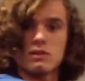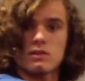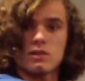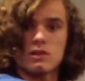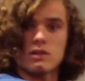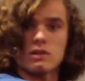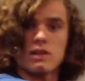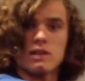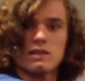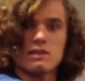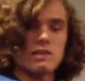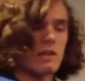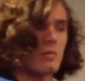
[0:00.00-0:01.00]
start to
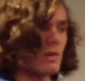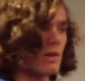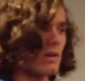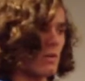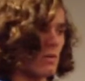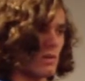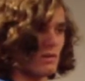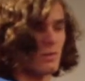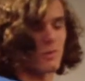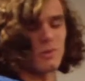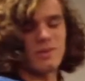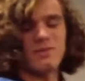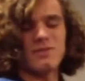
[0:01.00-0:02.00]
let the saber or the
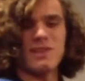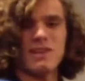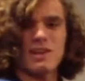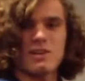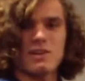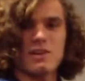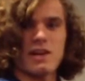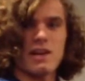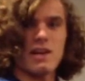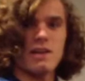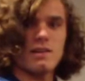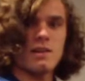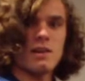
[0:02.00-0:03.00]
sword fall out of your
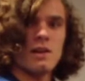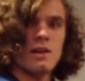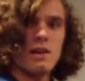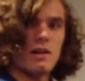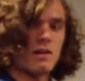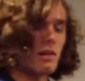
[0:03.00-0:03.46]
hand a